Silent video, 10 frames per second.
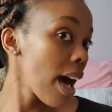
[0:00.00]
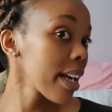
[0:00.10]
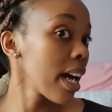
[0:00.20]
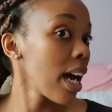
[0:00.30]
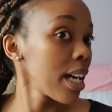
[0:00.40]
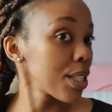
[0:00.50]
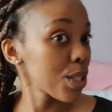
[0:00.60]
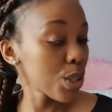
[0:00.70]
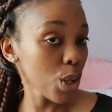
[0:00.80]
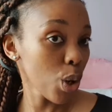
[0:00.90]
Hi
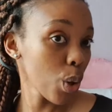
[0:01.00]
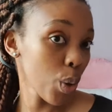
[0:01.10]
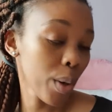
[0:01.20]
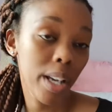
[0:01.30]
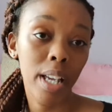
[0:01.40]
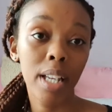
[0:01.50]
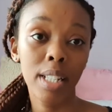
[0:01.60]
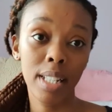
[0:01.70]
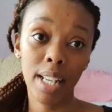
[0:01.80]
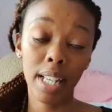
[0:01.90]
guys, so
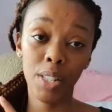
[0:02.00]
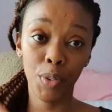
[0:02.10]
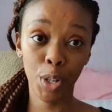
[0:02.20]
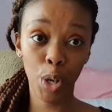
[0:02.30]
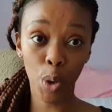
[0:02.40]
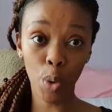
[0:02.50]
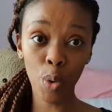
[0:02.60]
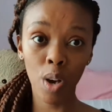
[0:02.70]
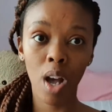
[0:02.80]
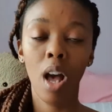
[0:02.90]
in today's
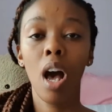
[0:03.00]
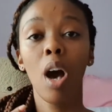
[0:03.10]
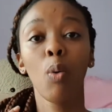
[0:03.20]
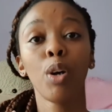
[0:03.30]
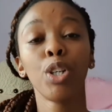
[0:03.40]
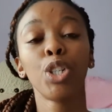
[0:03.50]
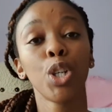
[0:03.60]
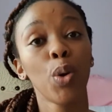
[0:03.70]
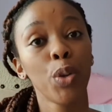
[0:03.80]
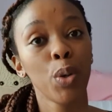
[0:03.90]
video I want to
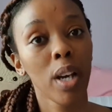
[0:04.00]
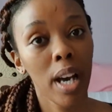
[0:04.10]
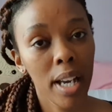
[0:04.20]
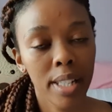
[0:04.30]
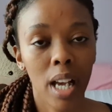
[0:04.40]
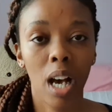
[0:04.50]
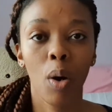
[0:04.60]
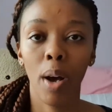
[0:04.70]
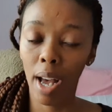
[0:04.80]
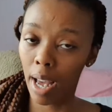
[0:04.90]
show you guys
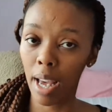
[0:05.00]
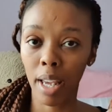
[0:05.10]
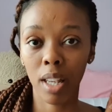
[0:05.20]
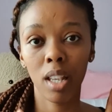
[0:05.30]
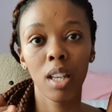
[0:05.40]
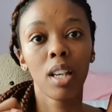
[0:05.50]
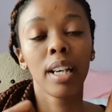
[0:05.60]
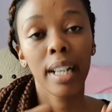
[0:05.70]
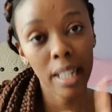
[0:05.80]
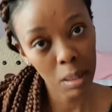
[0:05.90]
how I
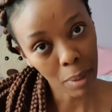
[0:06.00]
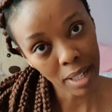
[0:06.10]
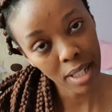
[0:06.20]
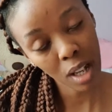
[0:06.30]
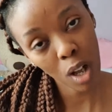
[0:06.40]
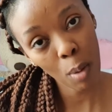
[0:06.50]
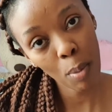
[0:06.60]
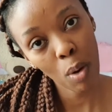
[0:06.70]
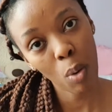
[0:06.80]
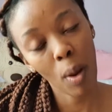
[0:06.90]
clean my
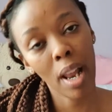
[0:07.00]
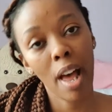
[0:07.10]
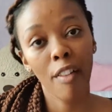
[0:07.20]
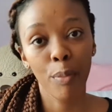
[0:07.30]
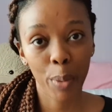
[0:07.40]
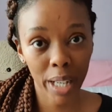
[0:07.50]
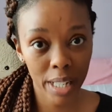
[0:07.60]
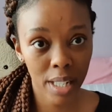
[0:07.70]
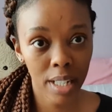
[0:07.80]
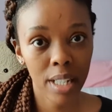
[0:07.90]
scalp while I have
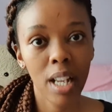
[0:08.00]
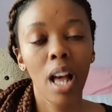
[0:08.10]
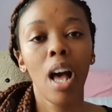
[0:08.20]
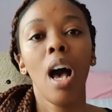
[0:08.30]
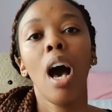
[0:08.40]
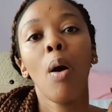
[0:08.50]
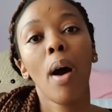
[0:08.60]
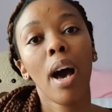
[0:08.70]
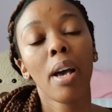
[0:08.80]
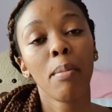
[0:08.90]
braids in, how
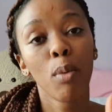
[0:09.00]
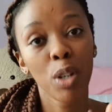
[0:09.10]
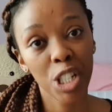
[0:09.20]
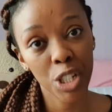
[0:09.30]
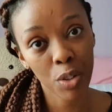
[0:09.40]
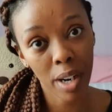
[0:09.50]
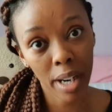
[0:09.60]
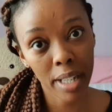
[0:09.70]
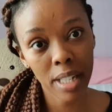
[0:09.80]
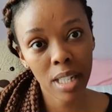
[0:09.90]
I
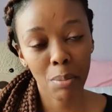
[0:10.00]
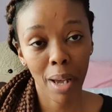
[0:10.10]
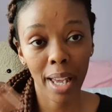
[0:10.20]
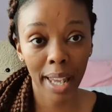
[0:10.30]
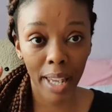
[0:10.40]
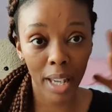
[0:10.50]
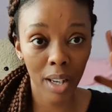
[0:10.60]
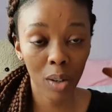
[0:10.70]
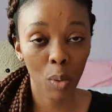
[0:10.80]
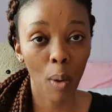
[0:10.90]
moisturize my
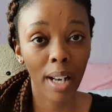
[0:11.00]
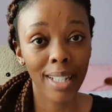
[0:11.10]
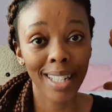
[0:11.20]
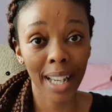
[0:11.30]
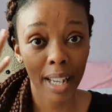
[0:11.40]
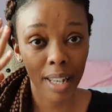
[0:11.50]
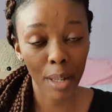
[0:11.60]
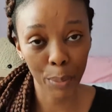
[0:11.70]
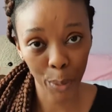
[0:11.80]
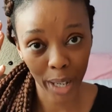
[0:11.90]
hair while it's in
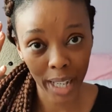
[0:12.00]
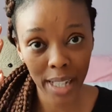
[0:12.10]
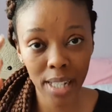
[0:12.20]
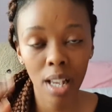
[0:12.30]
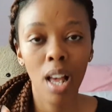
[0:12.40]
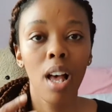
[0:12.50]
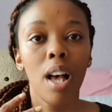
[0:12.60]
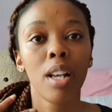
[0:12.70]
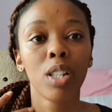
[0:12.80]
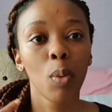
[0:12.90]
the braids,
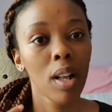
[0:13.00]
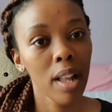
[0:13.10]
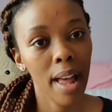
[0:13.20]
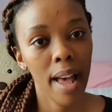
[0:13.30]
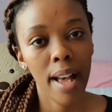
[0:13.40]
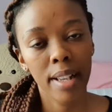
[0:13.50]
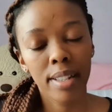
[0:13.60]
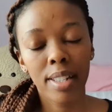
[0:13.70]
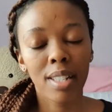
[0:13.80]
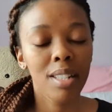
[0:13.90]
as well
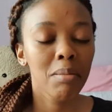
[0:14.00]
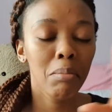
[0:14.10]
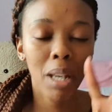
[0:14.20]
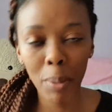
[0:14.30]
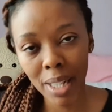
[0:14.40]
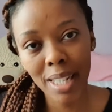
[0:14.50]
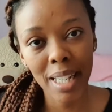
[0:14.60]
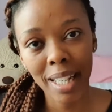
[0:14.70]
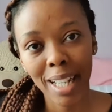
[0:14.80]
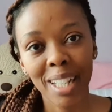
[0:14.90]
as maybe
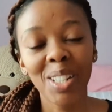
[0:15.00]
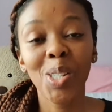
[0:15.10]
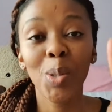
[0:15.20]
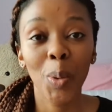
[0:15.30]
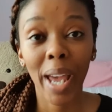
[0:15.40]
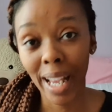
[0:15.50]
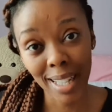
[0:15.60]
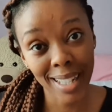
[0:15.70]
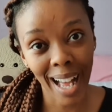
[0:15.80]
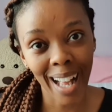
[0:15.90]
sneak in two
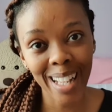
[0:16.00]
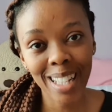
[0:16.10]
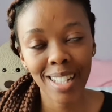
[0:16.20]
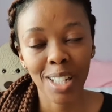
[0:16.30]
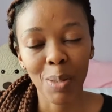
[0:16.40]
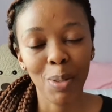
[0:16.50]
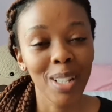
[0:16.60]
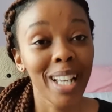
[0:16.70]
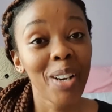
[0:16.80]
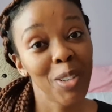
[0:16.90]
hairstyles just
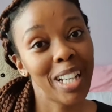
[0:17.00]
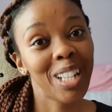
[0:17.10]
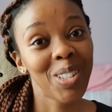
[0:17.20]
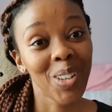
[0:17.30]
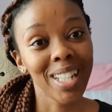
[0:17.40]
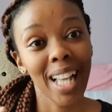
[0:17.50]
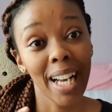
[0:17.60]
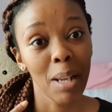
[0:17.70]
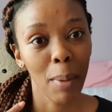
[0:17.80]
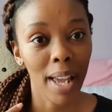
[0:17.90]
because I really enjoy
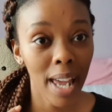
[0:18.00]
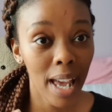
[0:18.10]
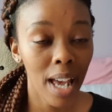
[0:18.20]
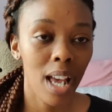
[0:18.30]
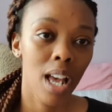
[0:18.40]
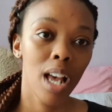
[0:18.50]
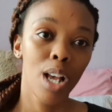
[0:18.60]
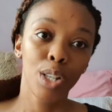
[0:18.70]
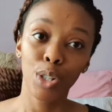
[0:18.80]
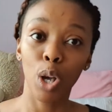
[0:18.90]
styling my hair.
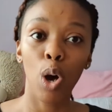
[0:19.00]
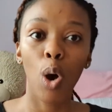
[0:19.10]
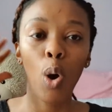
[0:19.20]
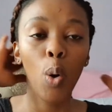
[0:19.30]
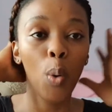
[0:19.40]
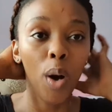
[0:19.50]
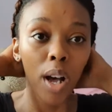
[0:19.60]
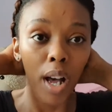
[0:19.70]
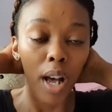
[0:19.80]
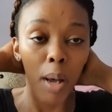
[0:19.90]

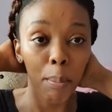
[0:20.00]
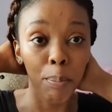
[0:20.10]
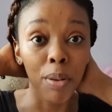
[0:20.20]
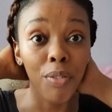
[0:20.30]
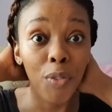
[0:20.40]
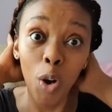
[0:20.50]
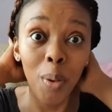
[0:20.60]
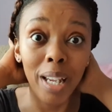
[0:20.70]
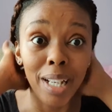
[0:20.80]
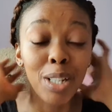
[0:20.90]
So before
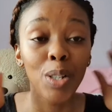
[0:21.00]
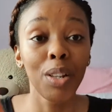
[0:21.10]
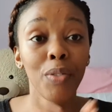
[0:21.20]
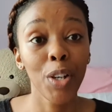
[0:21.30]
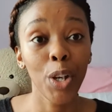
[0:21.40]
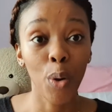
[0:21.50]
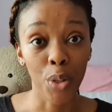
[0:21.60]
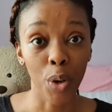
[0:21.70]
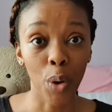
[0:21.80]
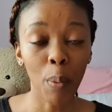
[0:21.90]
we get into the video
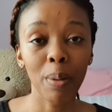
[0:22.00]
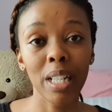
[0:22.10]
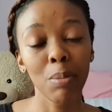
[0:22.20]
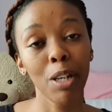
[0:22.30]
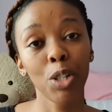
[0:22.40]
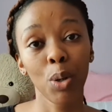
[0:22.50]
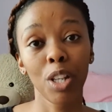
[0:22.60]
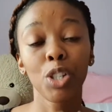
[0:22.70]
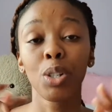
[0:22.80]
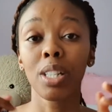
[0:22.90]
though, please make sure
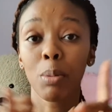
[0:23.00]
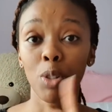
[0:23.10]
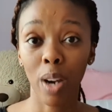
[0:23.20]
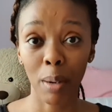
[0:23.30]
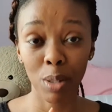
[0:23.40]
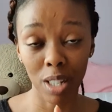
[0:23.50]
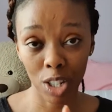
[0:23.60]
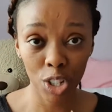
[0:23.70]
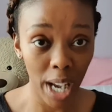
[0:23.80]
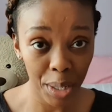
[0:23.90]
that you're subscribed to
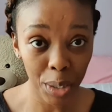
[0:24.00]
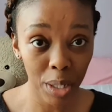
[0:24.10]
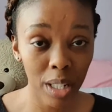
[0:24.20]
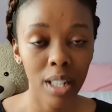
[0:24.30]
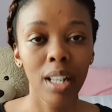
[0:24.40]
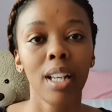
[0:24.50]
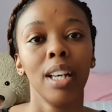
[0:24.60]
this channel,